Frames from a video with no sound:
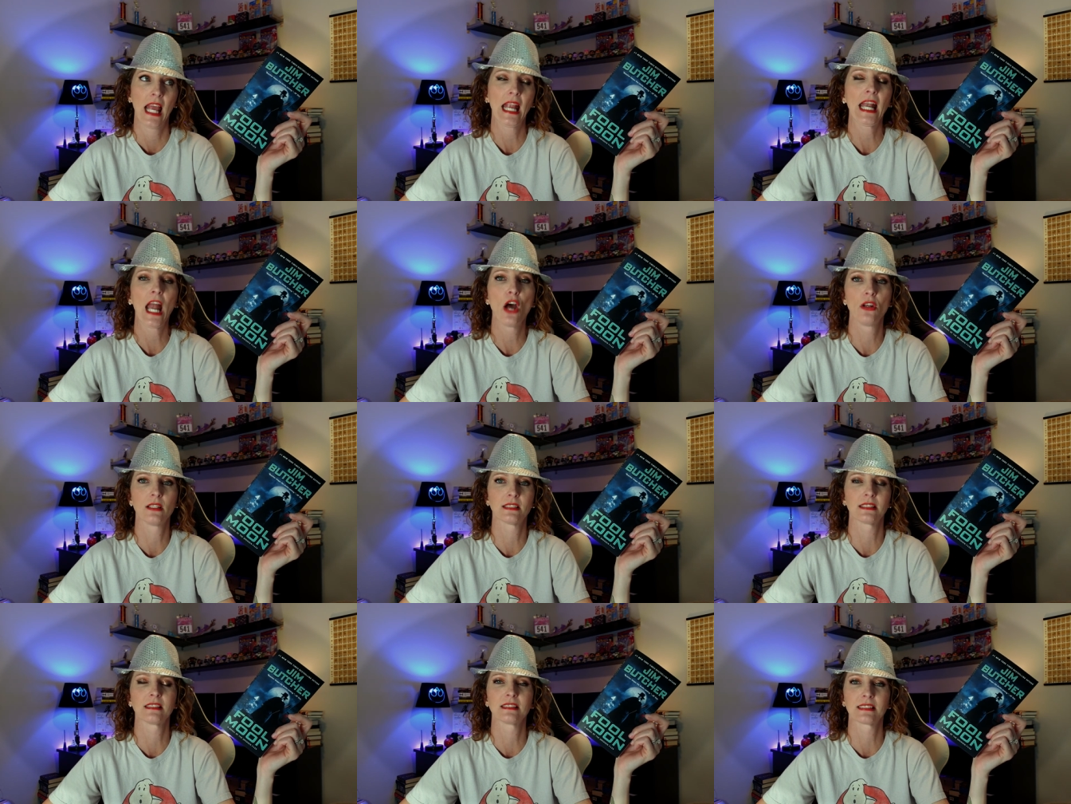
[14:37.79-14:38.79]
he
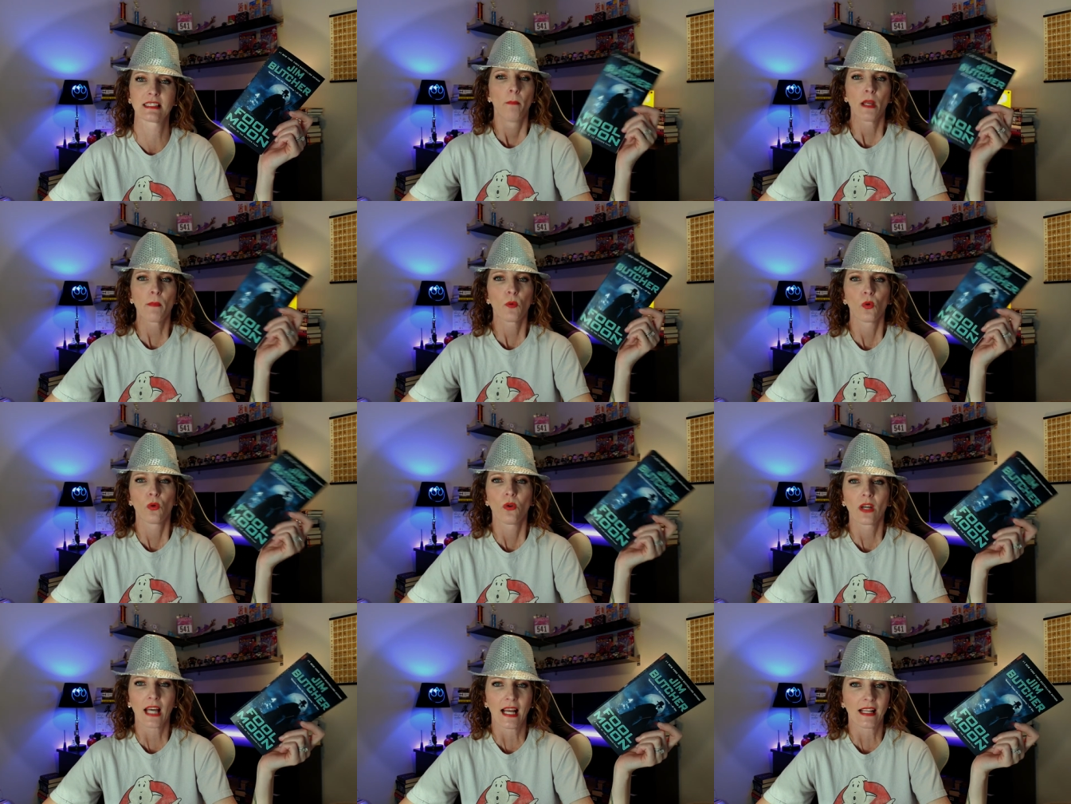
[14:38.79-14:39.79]
notices.
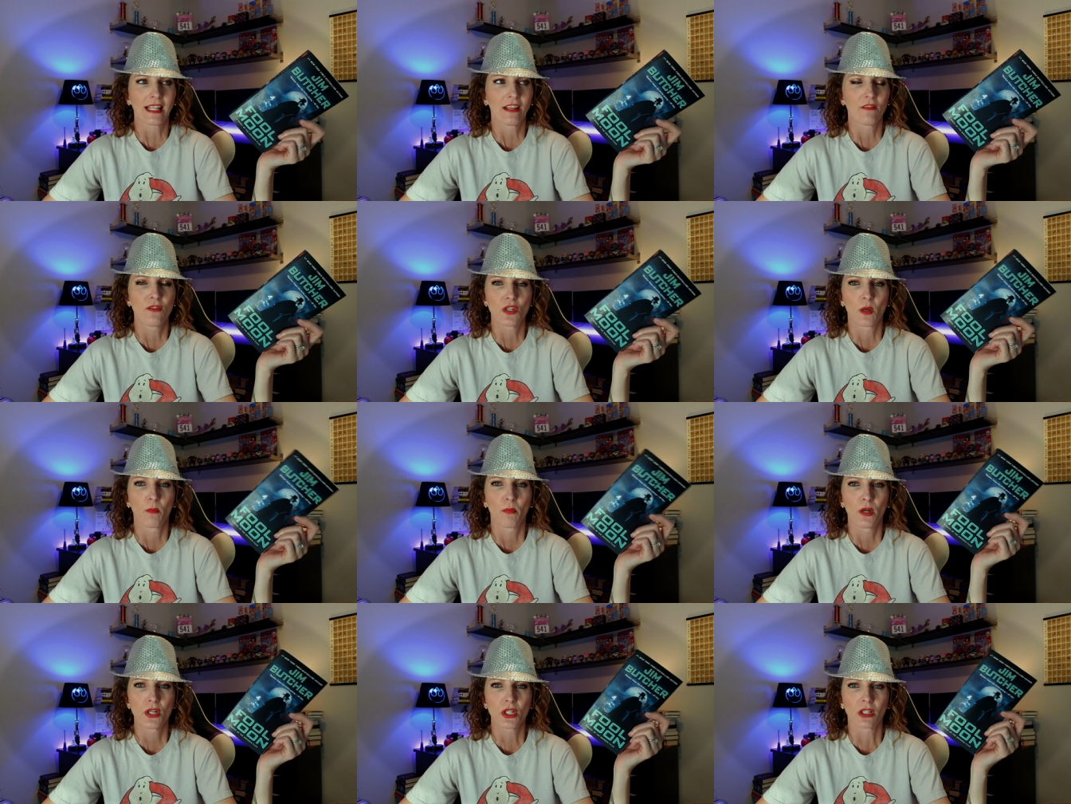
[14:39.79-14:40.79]
People kind of give Jim
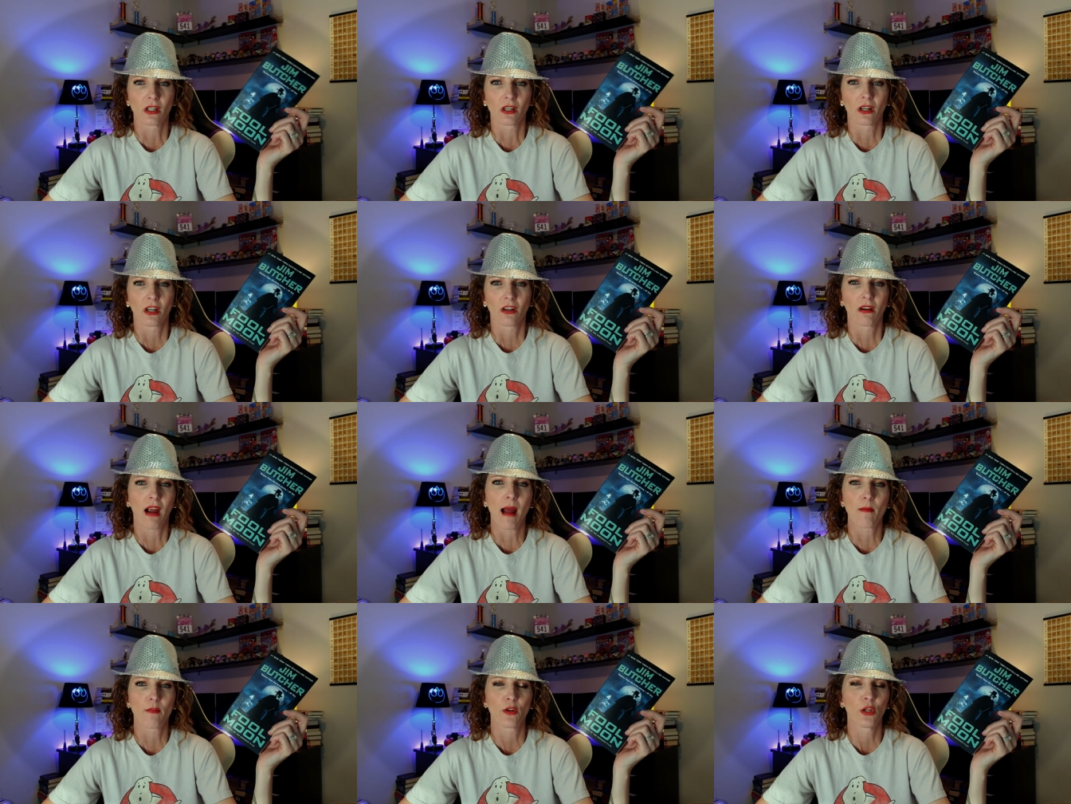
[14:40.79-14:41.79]
Butcher
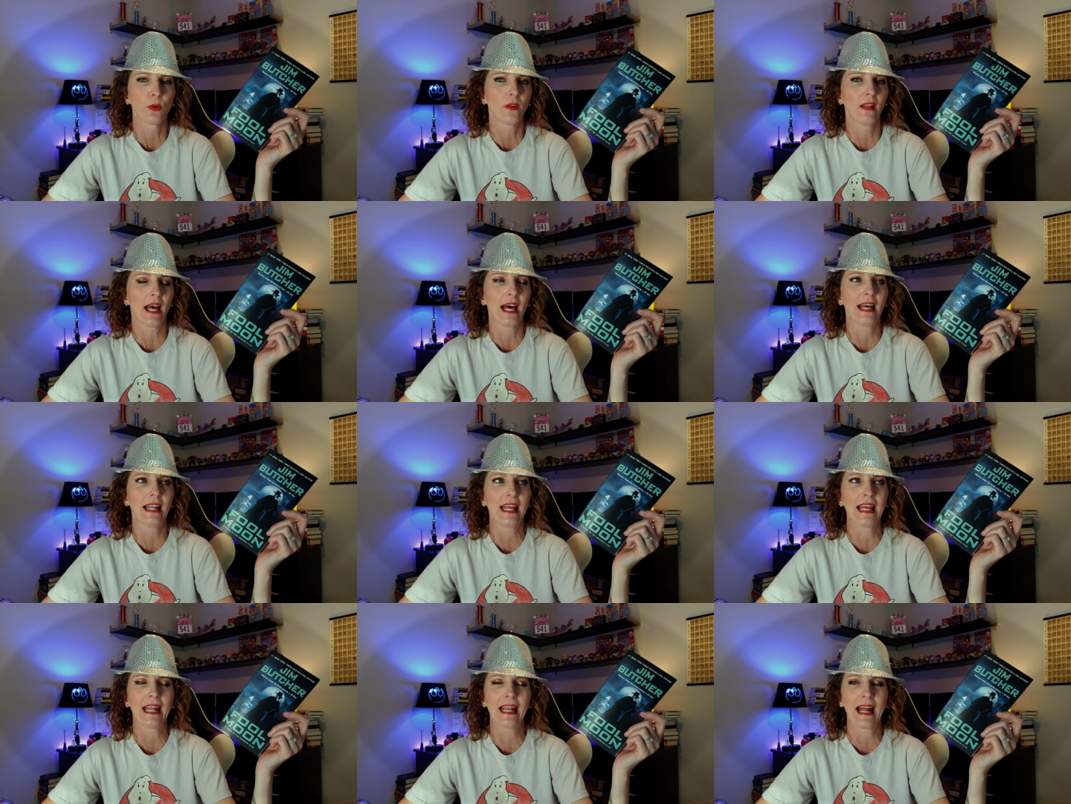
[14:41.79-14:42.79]
crap for doing that,
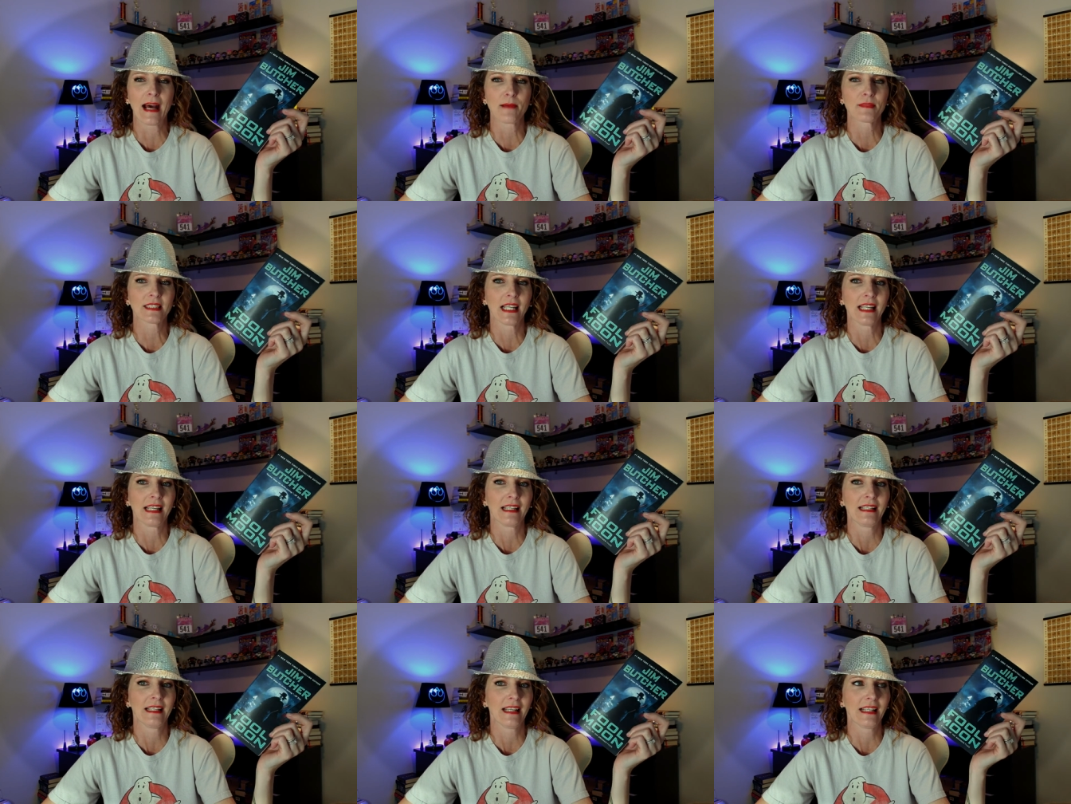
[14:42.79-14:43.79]
and I'm
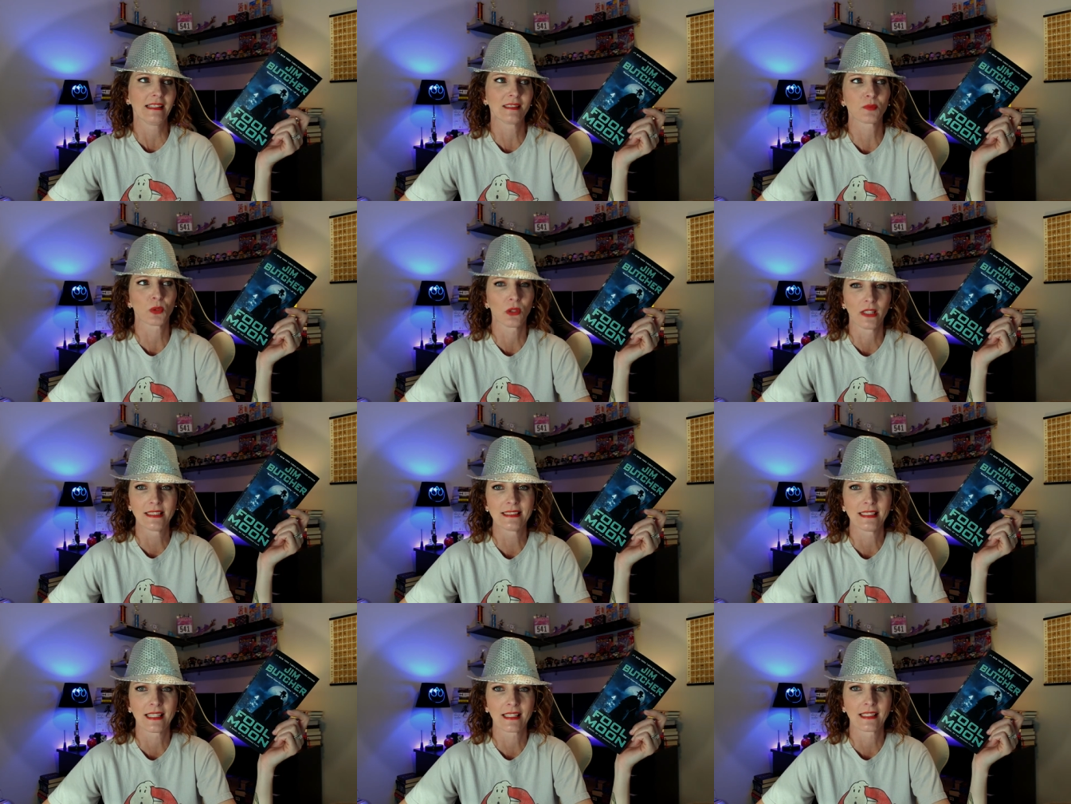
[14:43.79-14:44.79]
saying he's
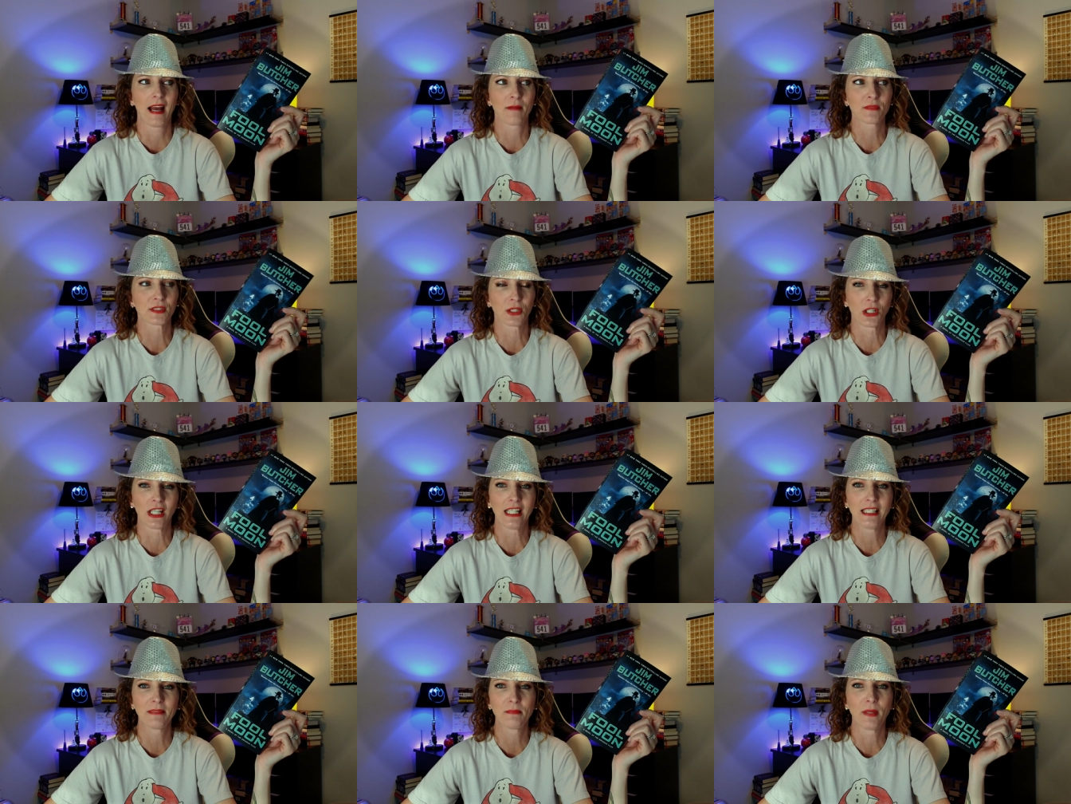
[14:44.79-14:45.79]
realistic. I'm
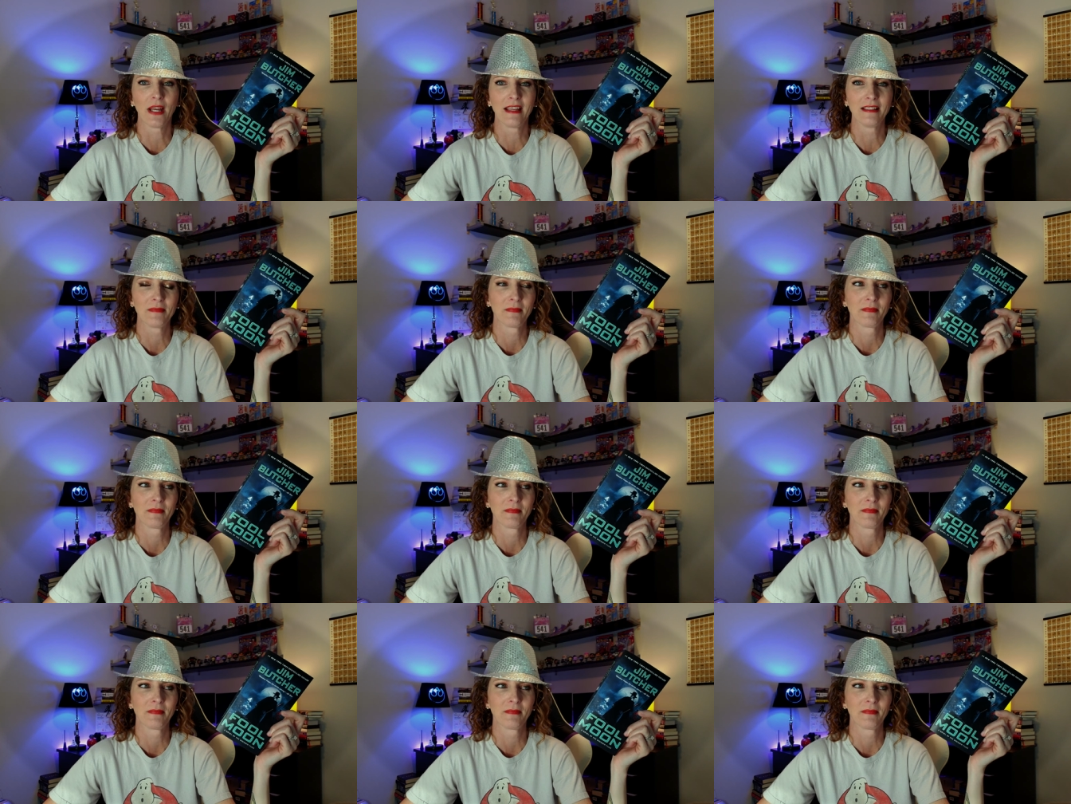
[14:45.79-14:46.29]
sorry, but